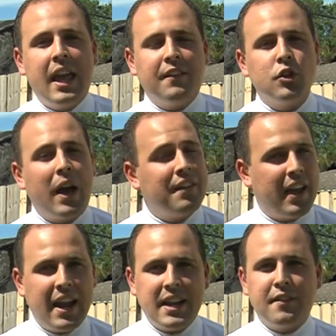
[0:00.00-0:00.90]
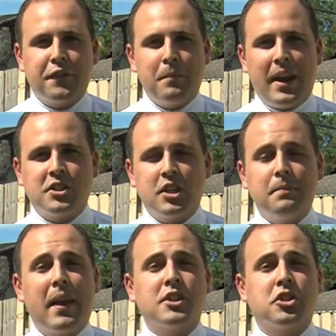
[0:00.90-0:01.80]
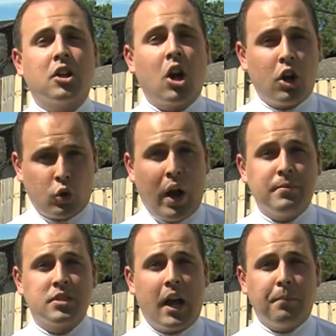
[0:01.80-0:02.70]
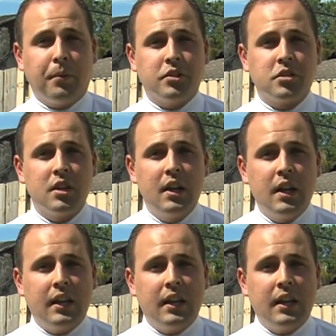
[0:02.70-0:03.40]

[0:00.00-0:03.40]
If you have any information, make sure to call Crime Stoppers.